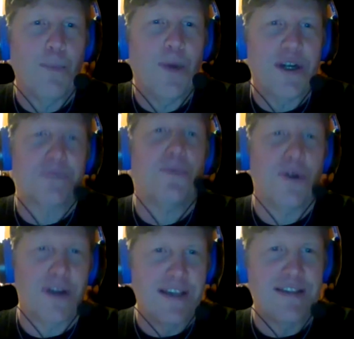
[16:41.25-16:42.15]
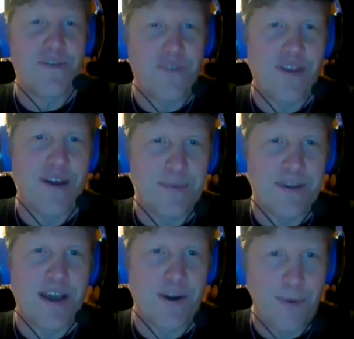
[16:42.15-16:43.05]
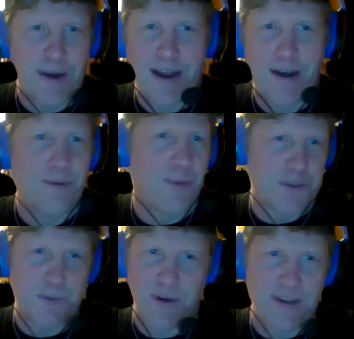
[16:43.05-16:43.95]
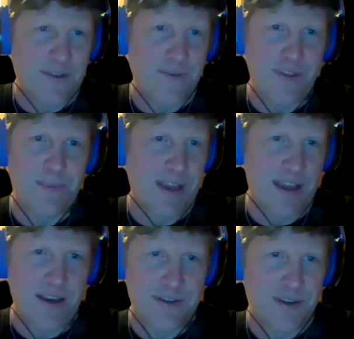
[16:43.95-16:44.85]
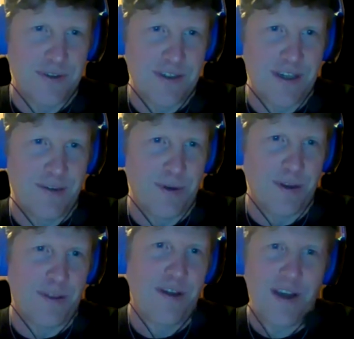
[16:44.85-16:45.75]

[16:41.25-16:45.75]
much more easy for them to get around, much more easy for them to get associated with